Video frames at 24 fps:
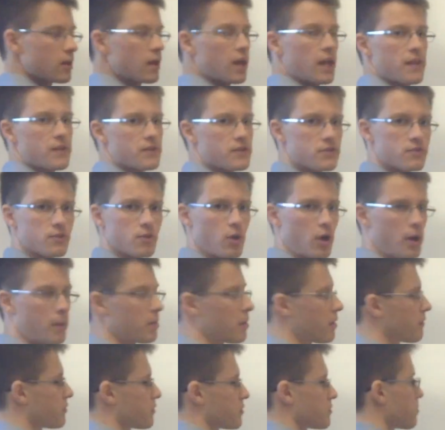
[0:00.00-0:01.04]
and this is totally
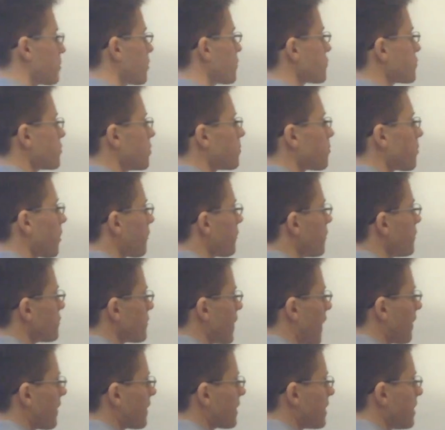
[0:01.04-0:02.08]
personal preference,
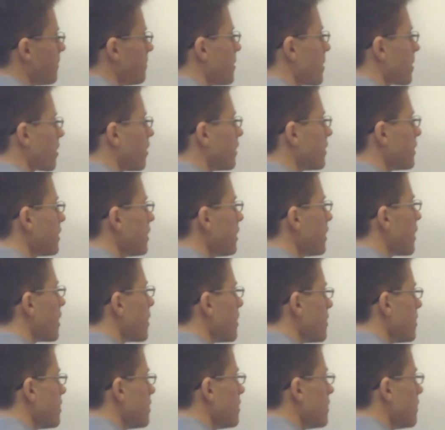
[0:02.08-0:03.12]
I like keeping it on
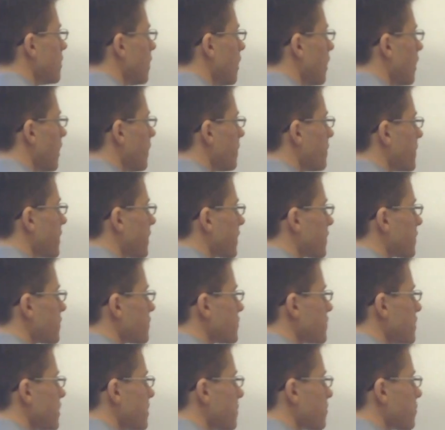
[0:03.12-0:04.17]
here, and I can
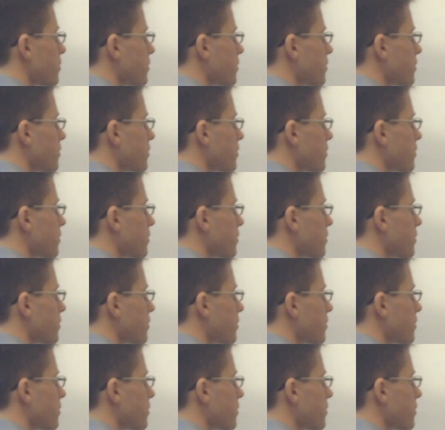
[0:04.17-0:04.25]
see it